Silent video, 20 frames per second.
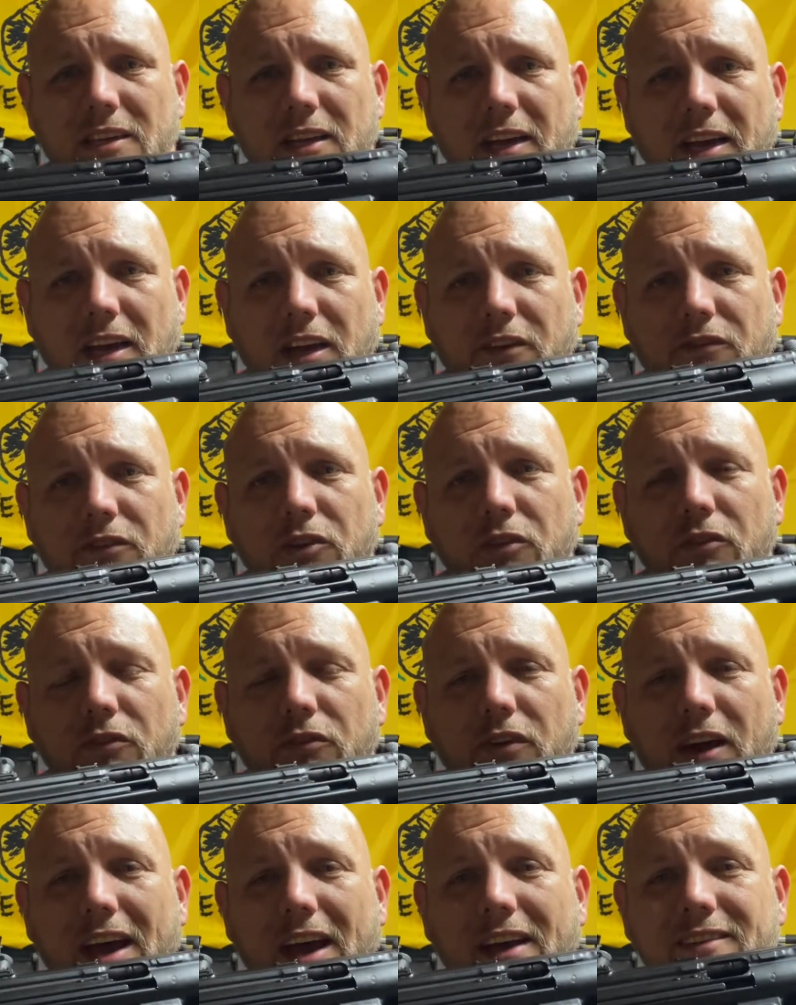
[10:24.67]
Like, if
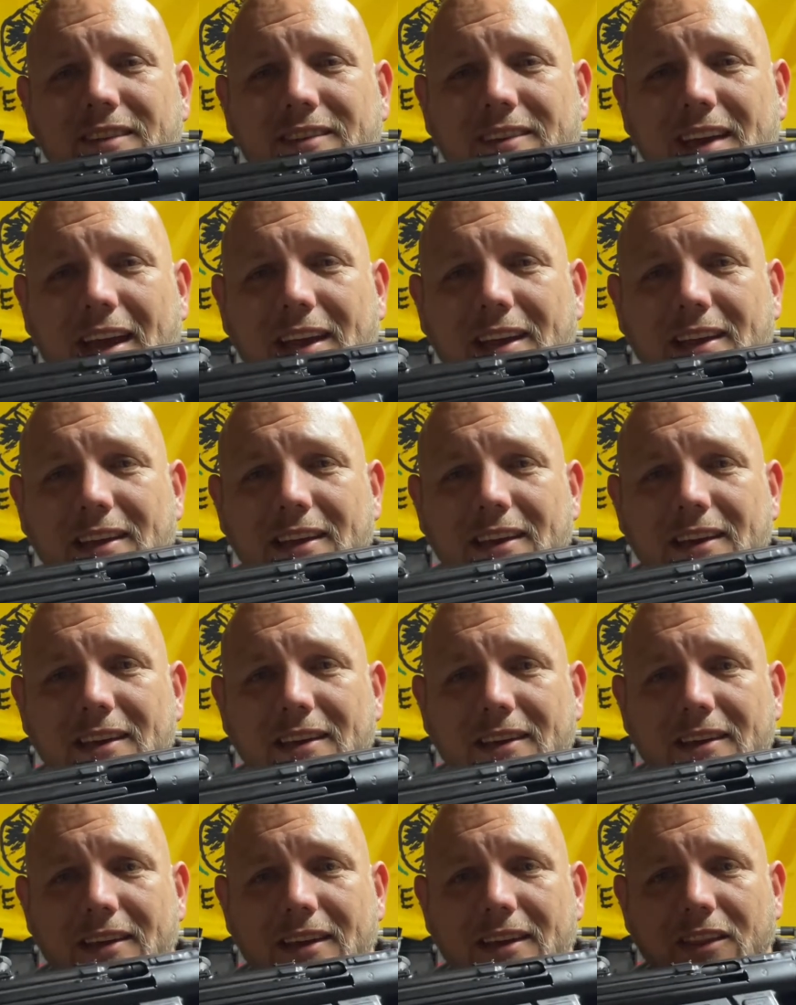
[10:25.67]
you've hesitated
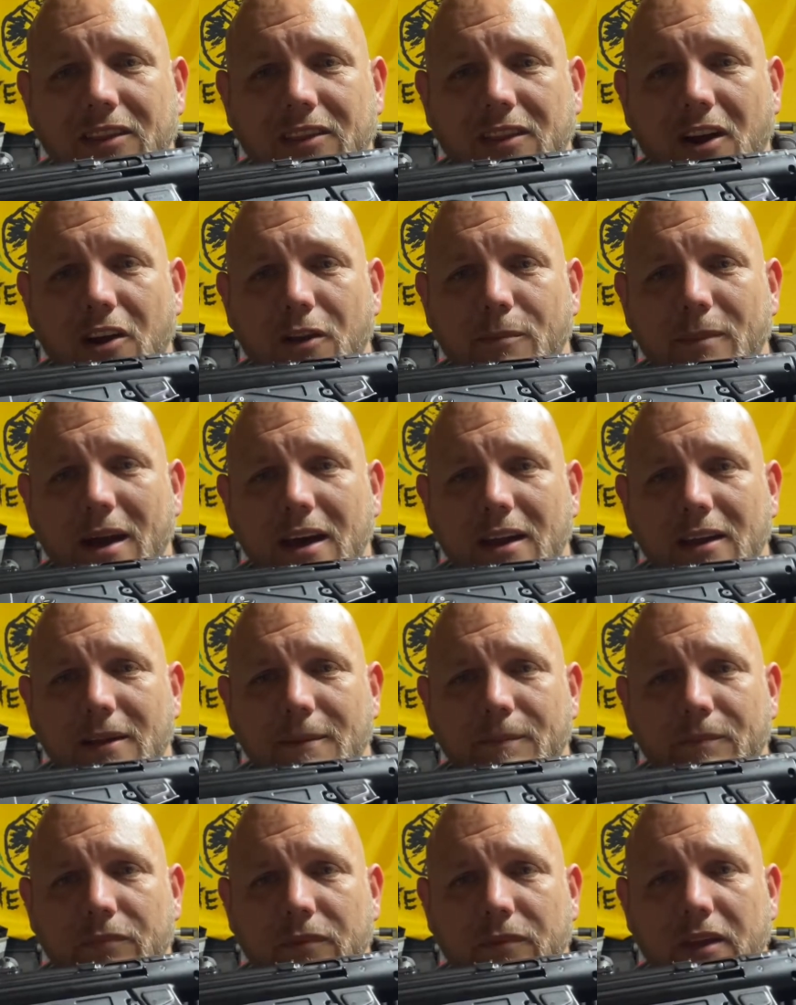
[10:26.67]
and thought about it,
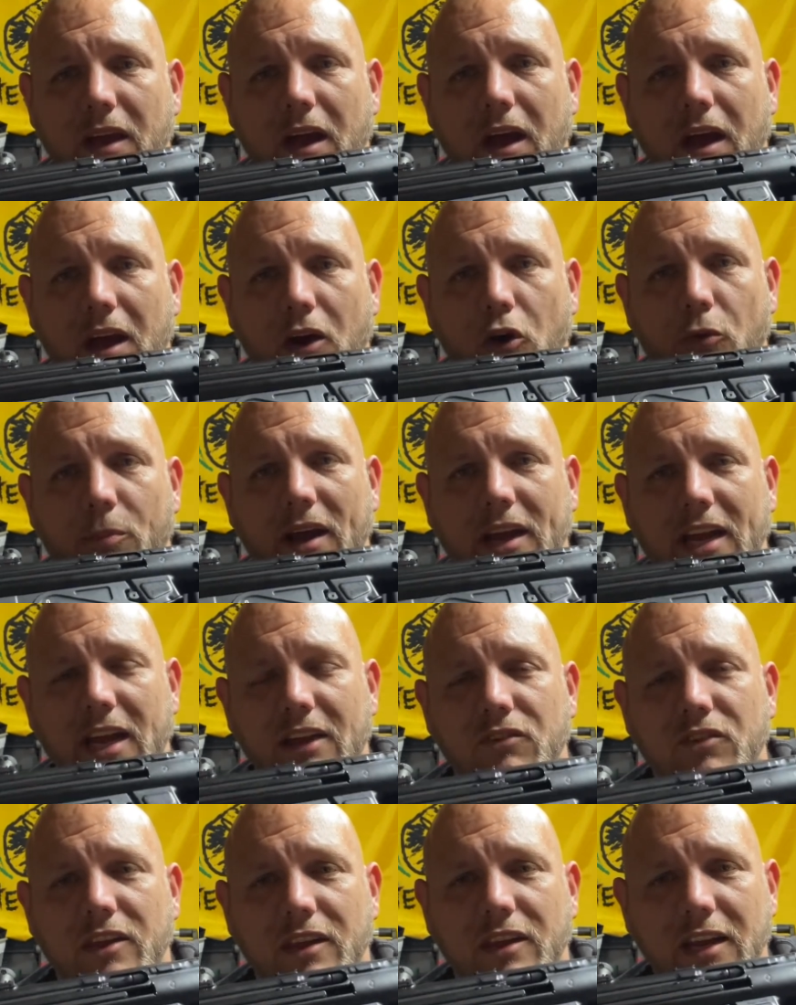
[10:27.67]
I hope I gave
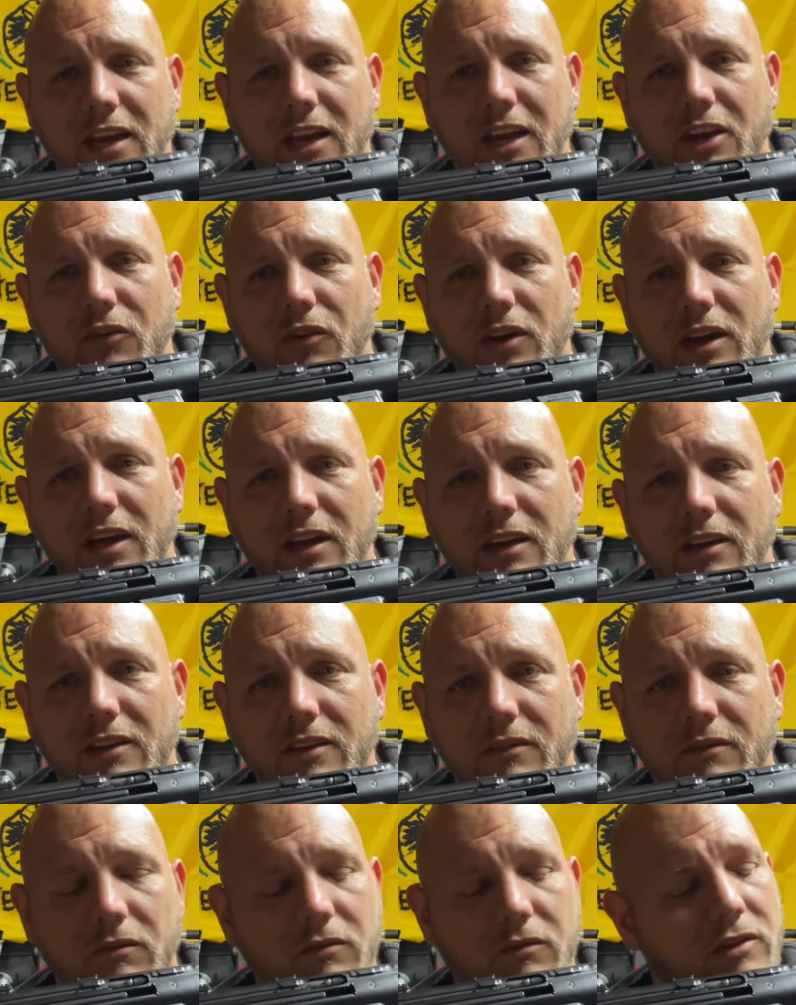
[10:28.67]
you the nitty gritty
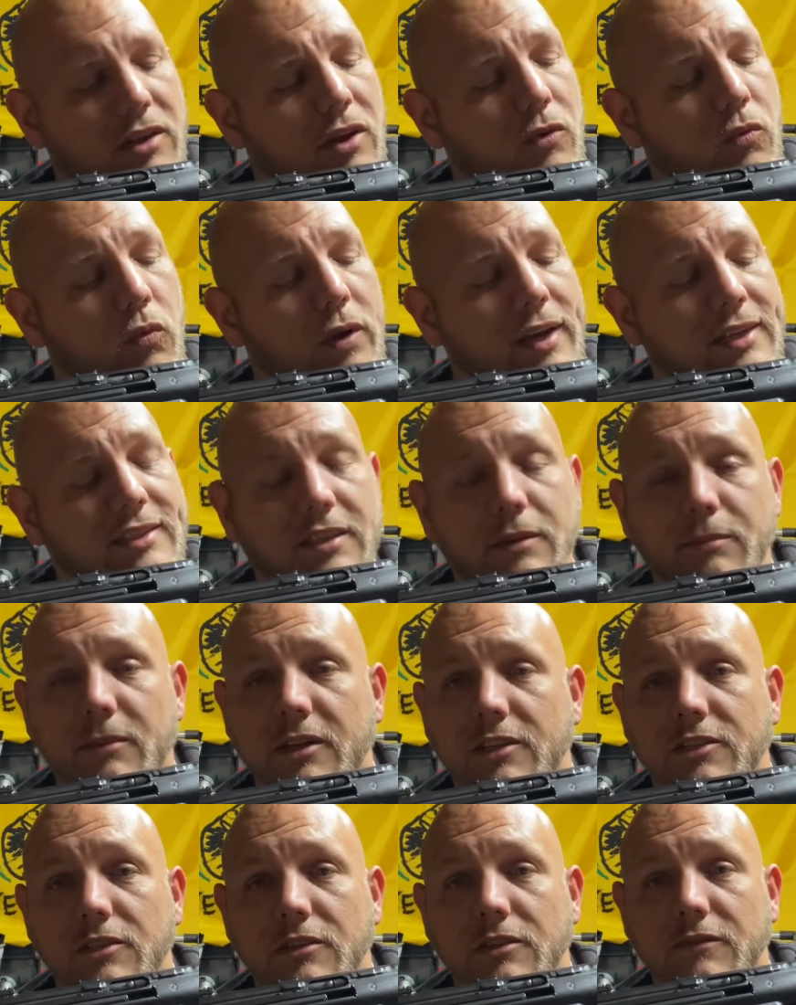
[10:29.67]
and didn't waste 10
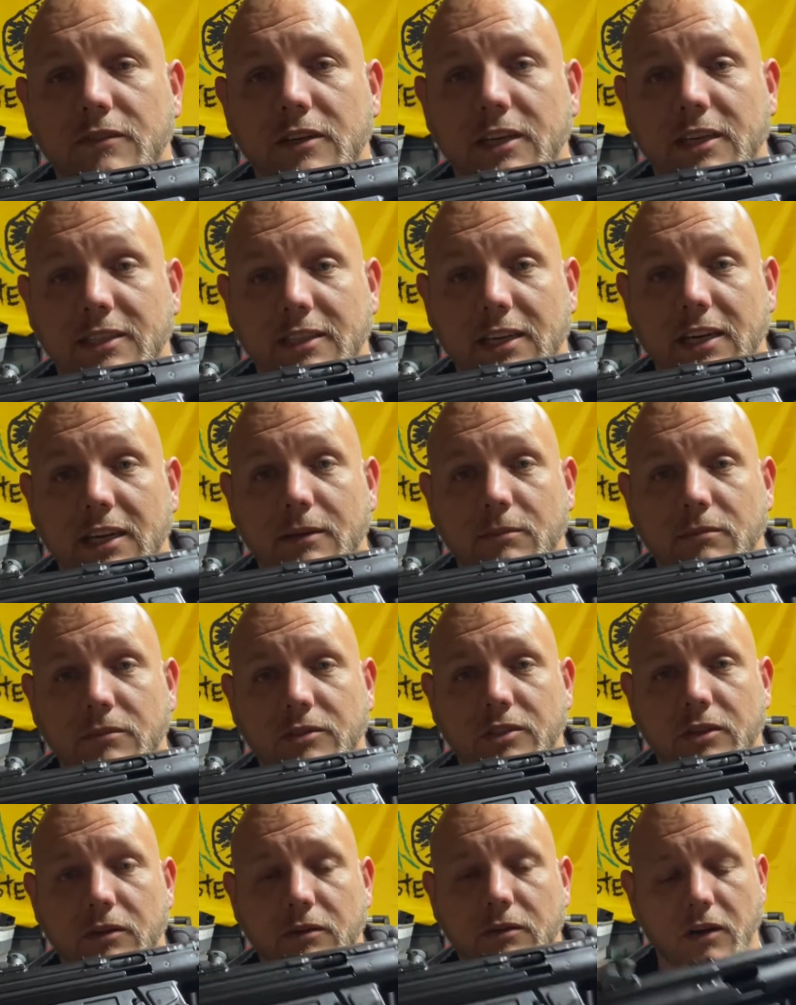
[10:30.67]
minutes of your fucking time.
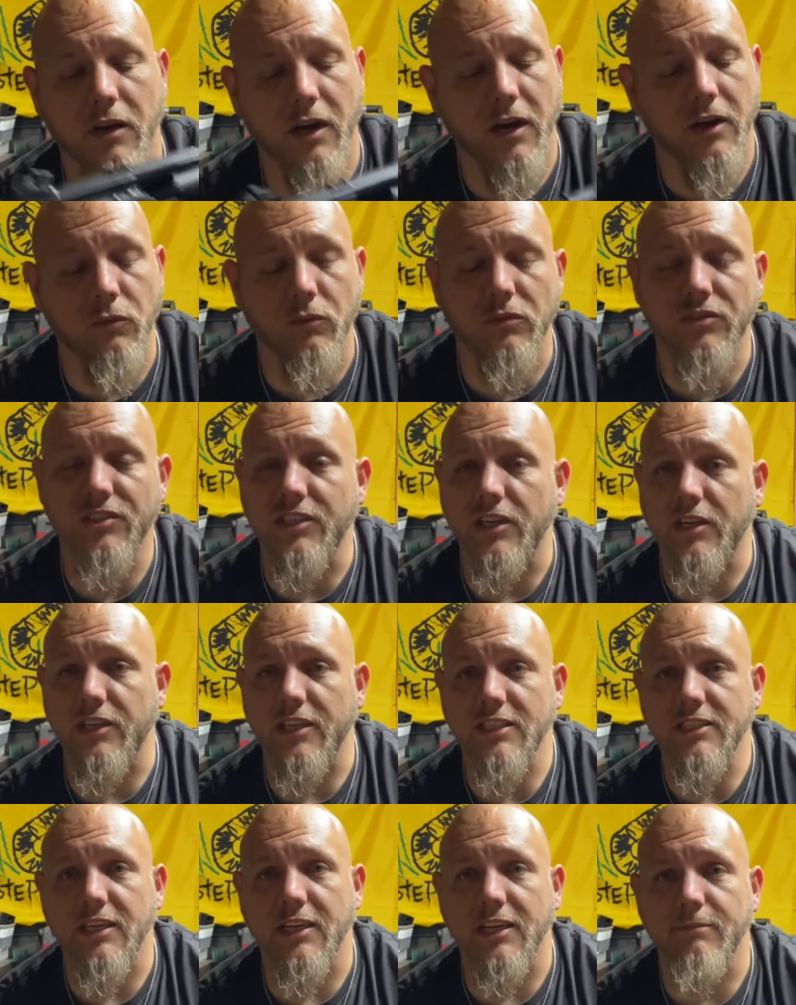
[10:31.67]
So, all right, we'll see y'all
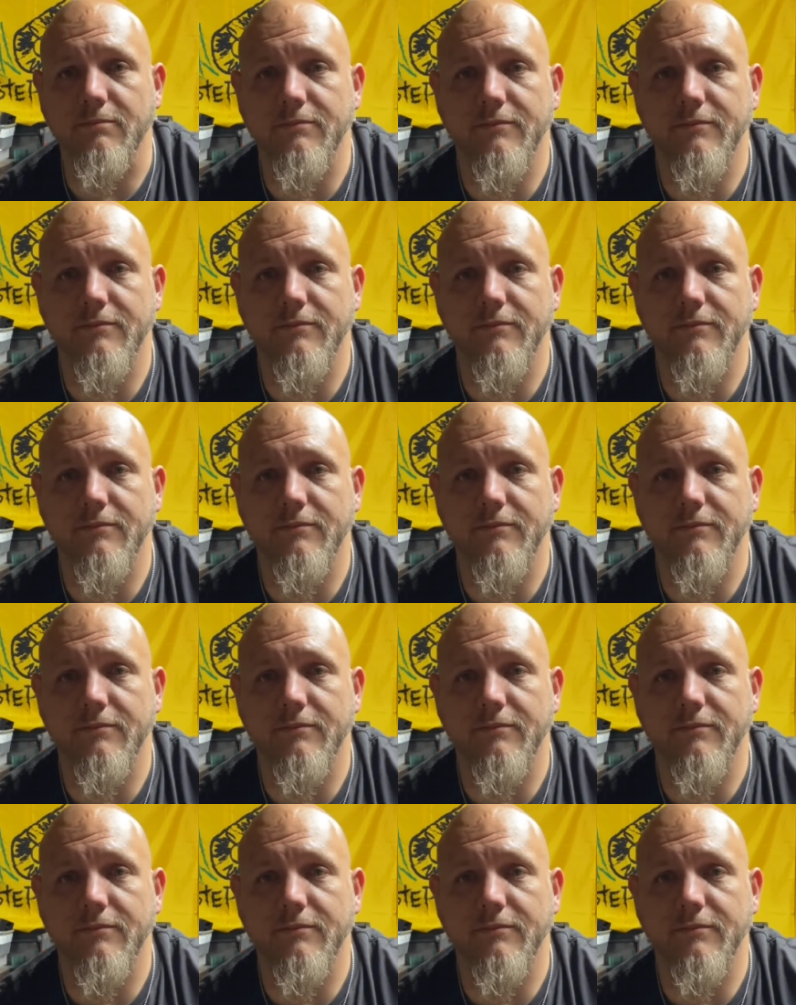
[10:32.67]
next time.